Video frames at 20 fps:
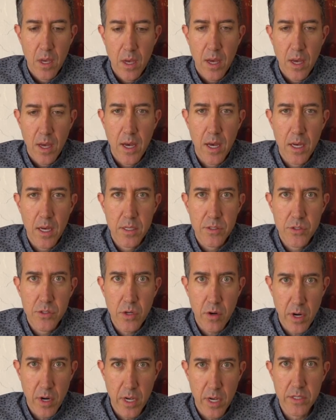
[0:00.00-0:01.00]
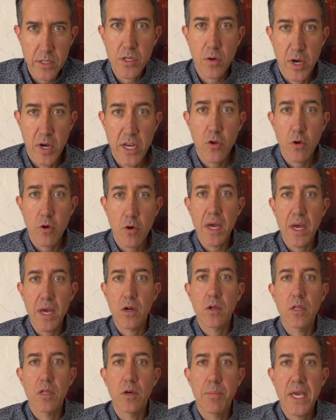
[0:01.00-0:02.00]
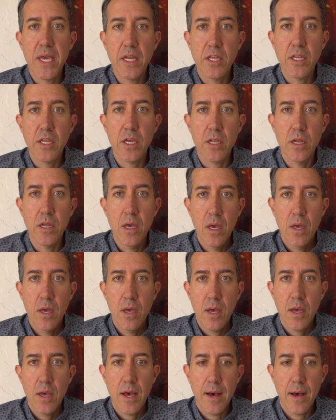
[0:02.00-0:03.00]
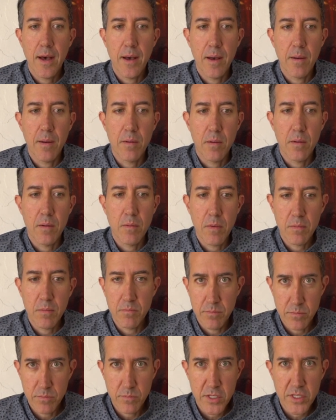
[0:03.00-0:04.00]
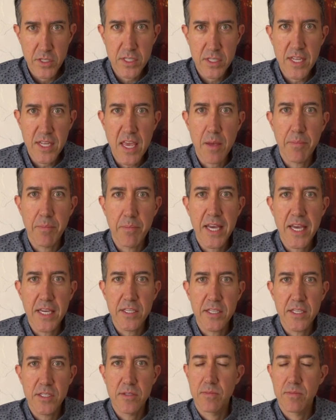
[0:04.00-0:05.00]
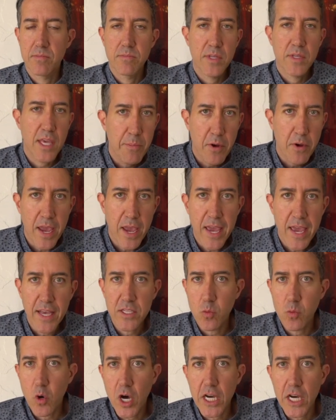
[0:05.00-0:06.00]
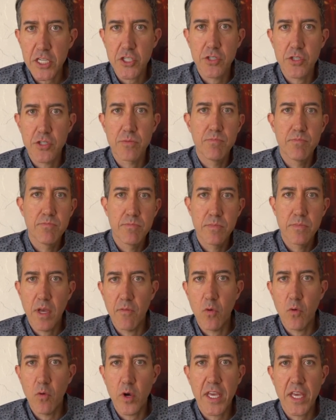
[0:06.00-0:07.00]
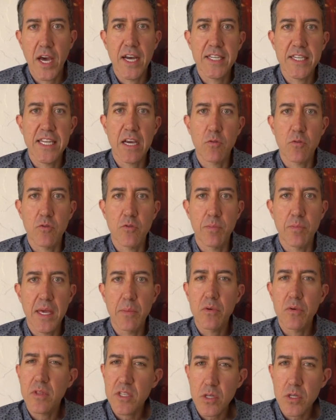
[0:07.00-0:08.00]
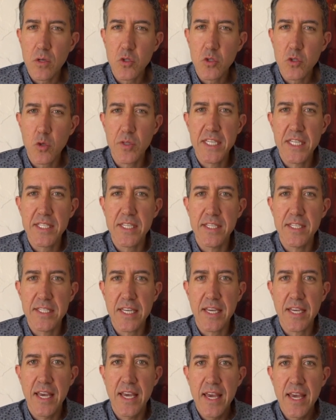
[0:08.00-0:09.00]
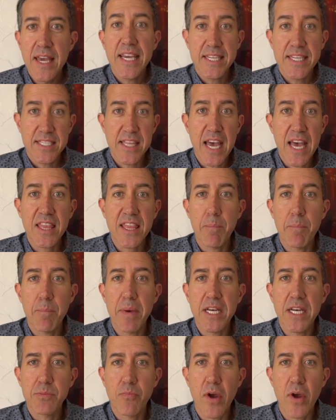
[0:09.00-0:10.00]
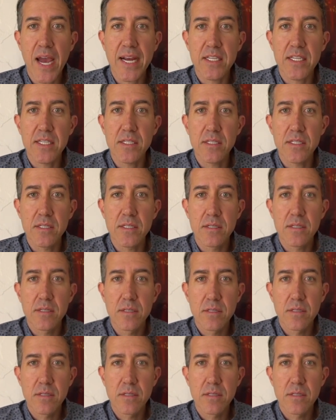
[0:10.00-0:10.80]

Uh, sir, so in your medical opinion, the stay in place, keep your hands washed, avoid contact with people, the social distancing, is that the best practice?